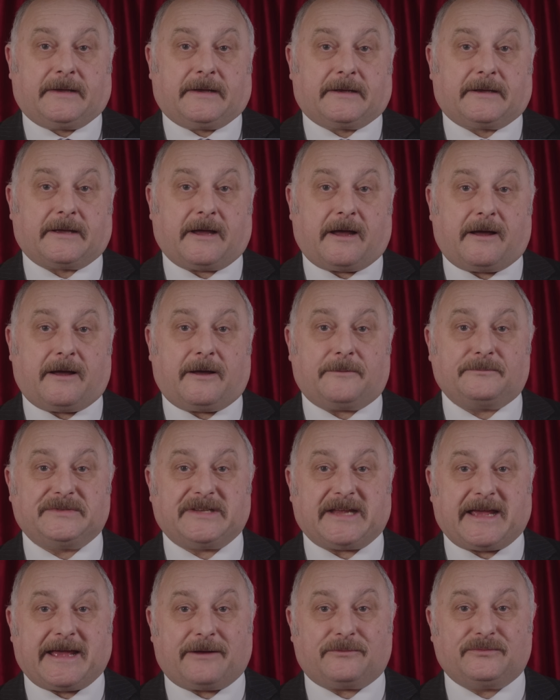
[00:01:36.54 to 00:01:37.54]
Calm
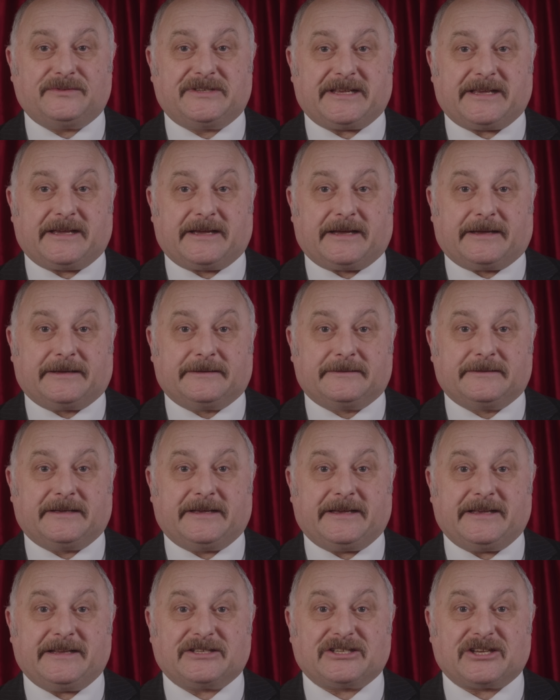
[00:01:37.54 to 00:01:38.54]
down, dear.
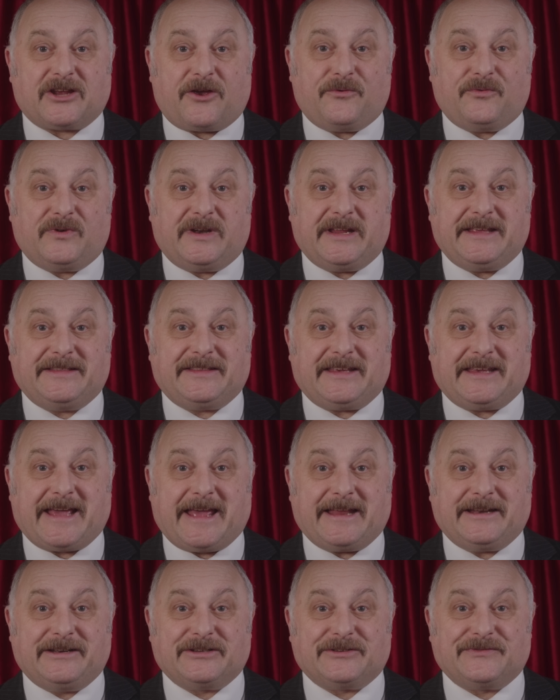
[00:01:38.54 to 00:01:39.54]
It's only the
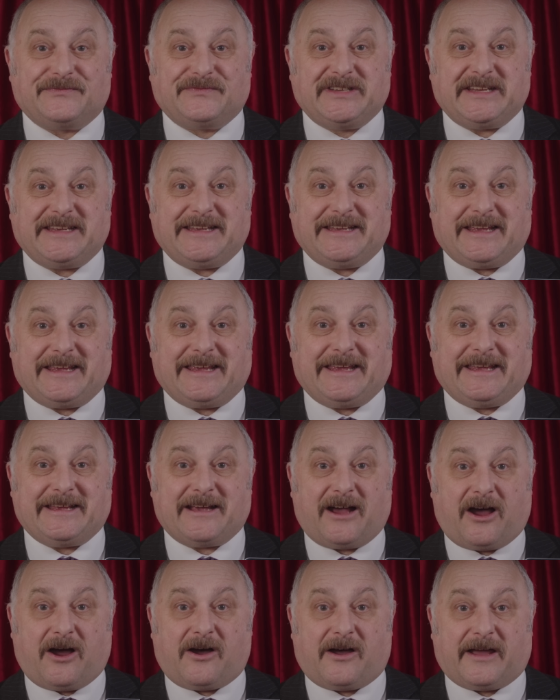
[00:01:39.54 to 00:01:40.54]
end of
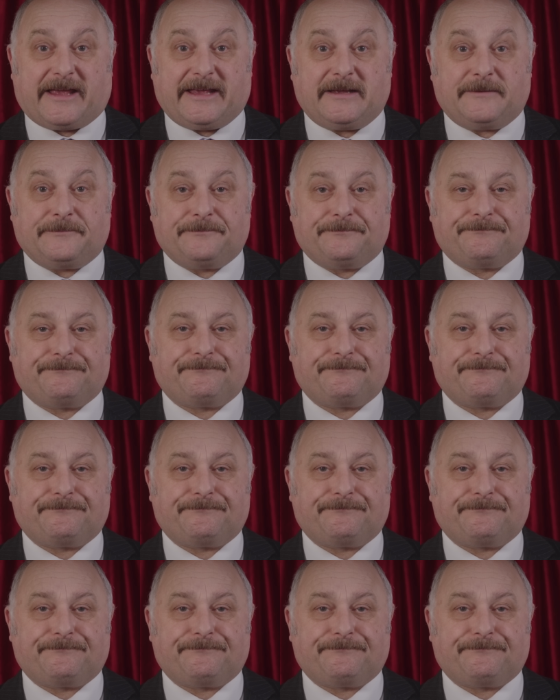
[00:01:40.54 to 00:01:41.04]
DEI.